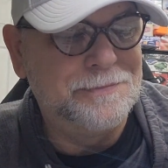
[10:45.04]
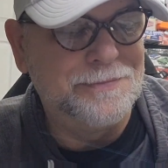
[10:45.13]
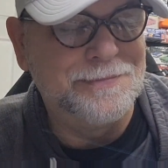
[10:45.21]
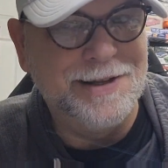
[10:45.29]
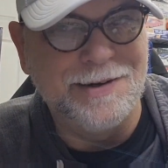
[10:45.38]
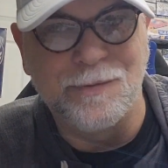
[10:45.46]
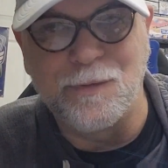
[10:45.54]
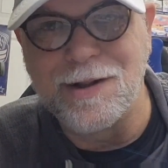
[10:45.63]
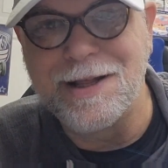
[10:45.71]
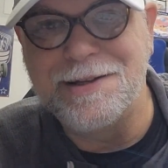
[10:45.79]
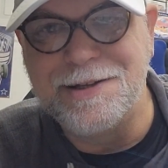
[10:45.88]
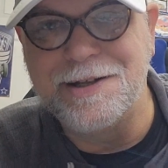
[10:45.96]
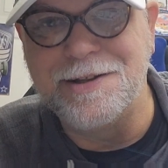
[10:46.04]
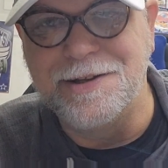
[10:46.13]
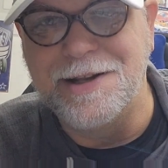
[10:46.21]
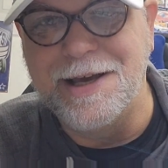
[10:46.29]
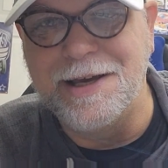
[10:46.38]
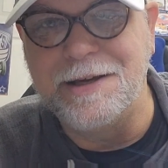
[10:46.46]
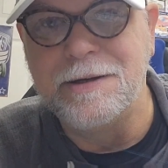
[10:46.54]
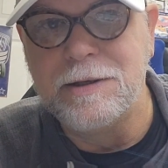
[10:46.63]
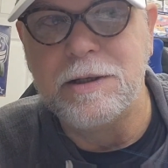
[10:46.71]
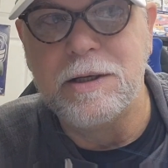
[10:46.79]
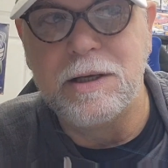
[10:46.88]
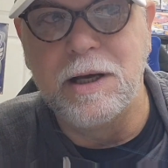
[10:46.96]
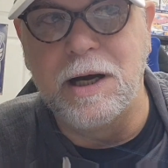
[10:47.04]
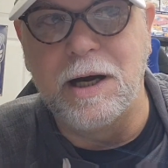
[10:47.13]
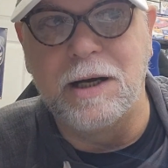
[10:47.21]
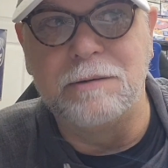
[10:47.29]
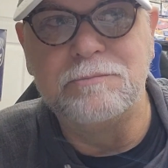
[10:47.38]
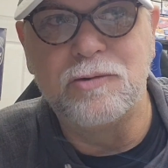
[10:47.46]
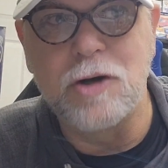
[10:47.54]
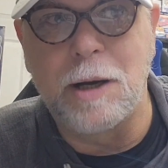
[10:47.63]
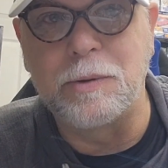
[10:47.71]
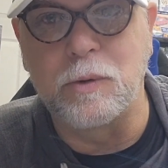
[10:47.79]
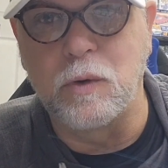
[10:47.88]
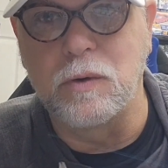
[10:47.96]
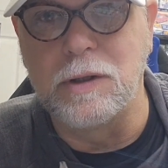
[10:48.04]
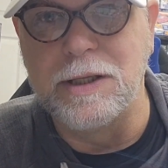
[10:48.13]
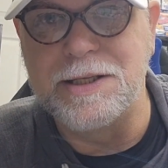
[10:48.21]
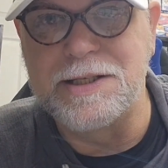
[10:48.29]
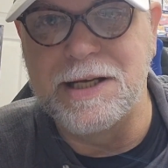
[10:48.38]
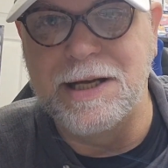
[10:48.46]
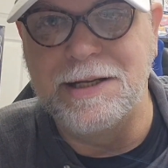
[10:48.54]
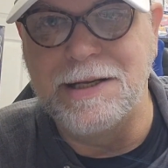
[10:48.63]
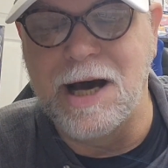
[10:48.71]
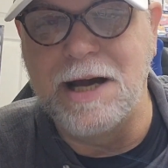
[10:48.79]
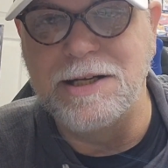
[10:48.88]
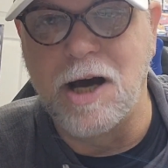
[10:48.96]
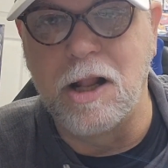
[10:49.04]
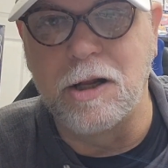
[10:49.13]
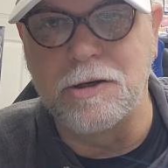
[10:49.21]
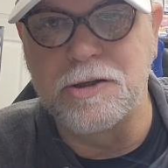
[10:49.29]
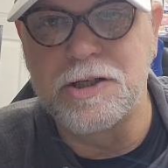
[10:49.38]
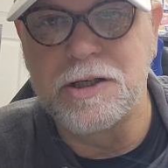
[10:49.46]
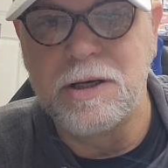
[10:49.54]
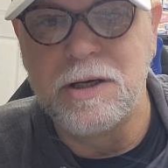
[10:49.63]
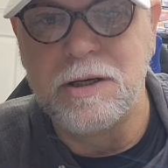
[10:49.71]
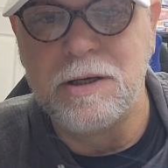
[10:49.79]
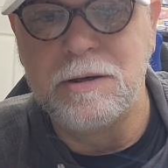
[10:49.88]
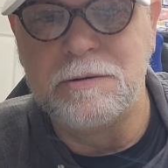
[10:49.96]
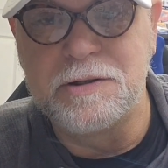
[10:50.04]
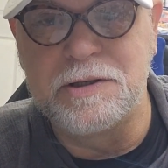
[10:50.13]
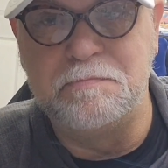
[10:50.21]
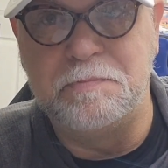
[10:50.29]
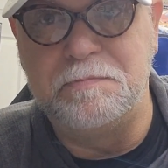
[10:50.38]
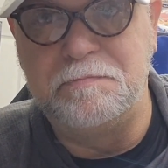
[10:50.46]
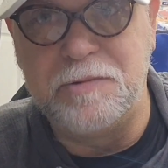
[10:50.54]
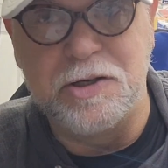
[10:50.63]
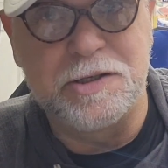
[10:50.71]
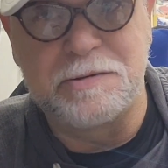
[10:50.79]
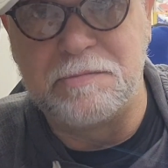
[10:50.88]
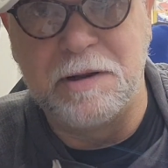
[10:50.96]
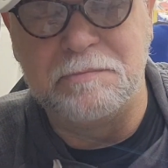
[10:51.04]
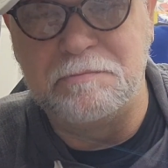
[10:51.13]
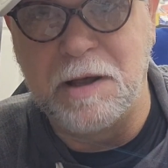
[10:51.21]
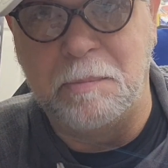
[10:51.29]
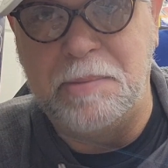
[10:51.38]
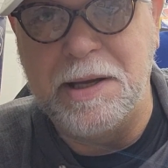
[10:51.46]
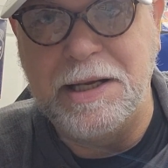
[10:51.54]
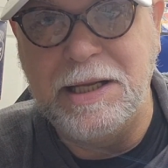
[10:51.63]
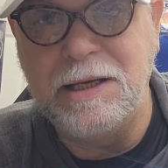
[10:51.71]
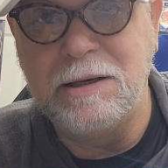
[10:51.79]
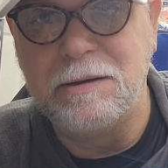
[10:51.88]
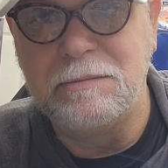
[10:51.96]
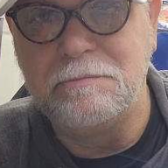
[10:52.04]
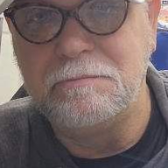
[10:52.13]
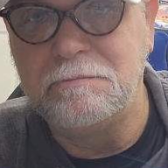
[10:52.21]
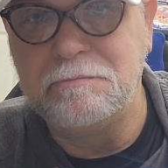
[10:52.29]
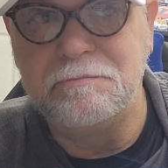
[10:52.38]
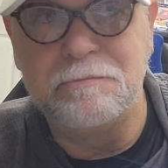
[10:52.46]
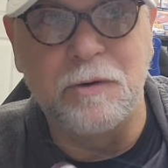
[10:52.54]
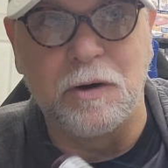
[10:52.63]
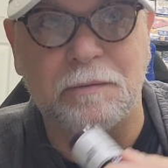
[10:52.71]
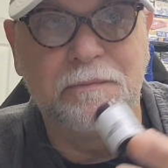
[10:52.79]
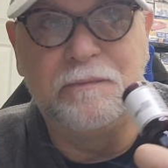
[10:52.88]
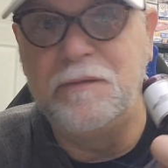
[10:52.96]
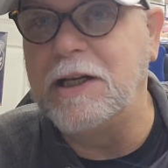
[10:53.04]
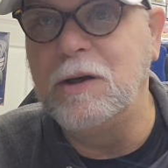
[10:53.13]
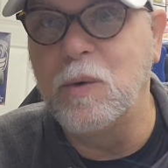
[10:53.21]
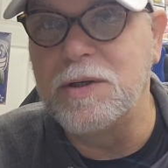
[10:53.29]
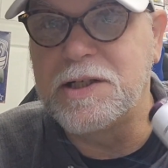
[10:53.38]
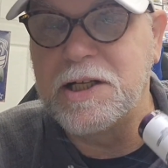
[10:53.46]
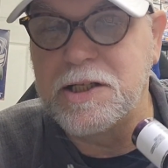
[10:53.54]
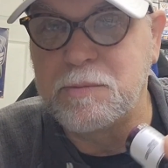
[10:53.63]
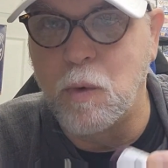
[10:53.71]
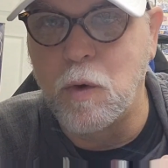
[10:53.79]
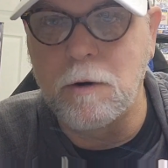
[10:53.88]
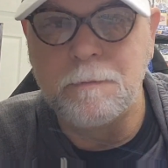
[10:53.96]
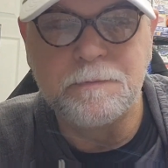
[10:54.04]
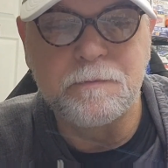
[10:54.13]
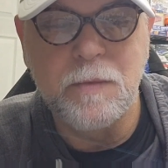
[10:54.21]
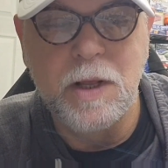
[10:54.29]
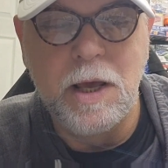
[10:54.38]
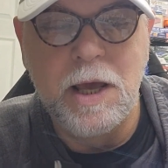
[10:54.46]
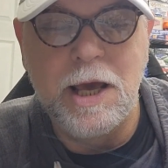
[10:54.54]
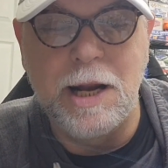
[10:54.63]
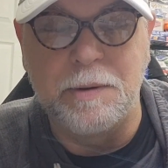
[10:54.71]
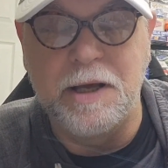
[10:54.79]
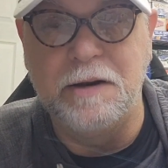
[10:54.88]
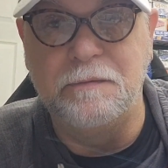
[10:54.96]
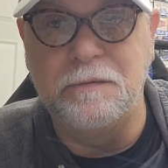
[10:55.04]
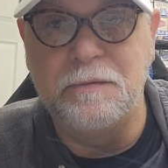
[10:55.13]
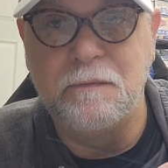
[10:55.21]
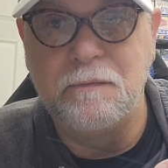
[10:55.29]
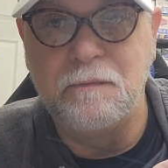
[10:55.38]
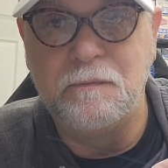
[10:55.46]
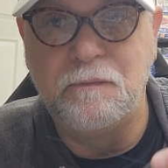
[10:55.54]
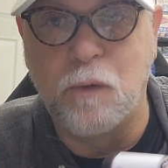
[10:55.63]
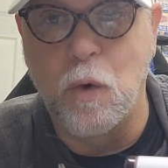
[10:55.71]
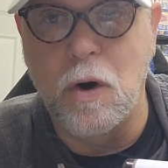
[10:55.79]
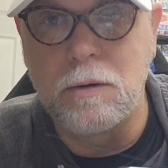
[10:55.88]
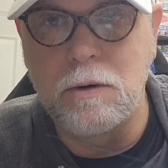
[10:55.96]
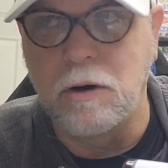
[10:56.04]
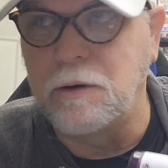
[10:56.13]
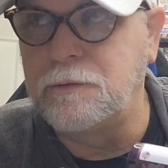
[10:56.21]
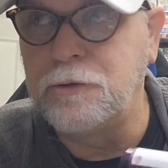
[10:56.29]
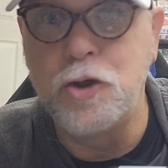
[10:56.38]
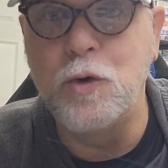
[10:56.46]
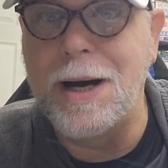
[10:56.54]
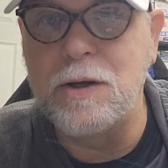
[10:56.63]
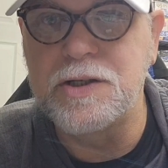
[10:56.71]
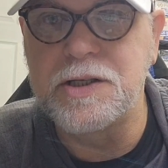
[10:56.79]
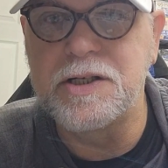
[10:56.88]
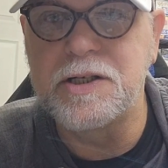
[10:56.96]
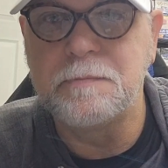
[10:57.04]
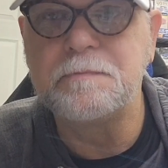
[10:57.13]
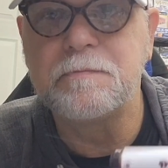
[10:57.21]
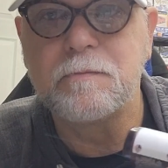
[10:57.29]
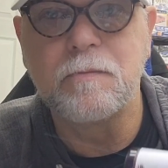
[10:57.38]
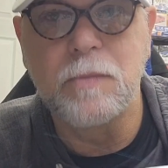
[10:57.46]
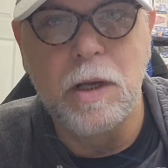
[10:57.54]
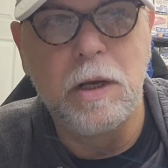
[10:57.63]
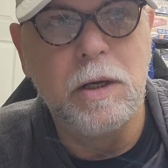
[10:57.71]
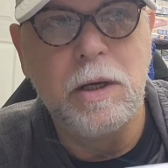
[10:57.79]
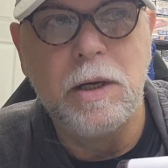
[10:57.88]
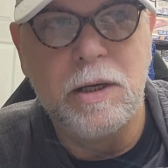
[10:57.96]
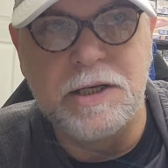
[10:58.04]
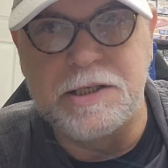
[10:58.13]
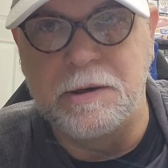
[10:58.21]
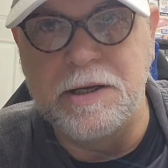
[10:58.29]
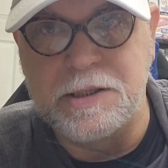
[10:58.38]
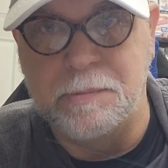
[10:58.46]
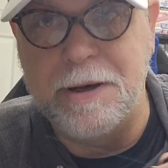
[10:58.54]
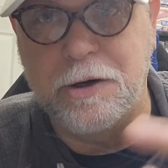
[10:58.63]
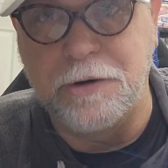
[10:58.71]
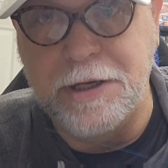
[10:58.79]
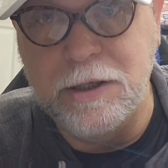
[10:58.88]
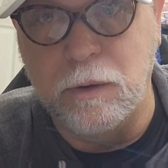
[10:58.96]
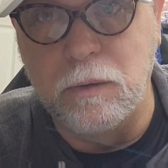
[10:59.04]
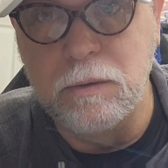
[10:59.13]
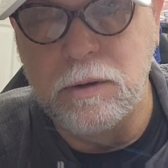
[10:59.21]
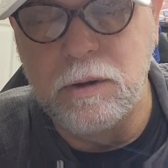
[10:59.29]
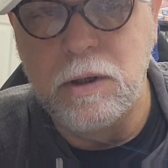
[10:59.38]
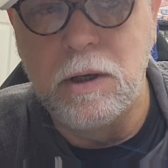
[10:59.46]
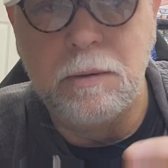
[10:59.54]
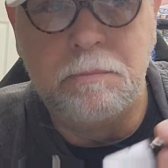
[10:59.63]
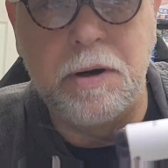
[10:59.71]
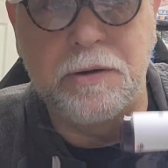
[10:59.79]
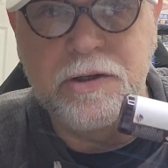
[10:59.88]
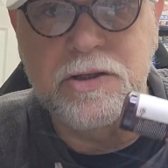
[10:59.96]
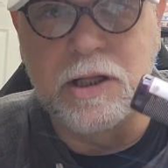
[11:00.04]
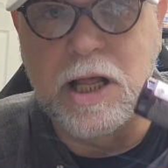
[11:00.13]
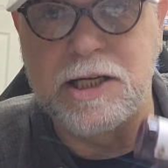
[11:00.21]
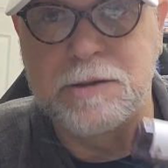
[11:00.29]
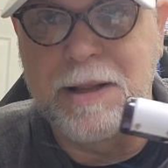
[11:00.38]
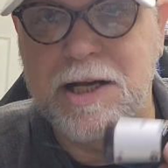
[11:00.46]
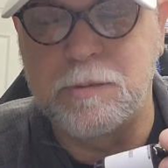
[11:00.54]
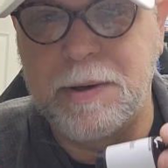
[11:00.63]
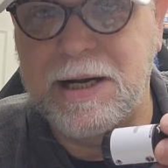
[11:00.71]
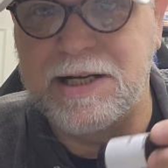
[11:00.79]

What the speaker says: You know, really at the end of the day, Tropical Glitz at $9, just a penny or 51 cents more, and I'm getting 4 or 2 ounces. It's a better deal. But there's a lot of splash paint I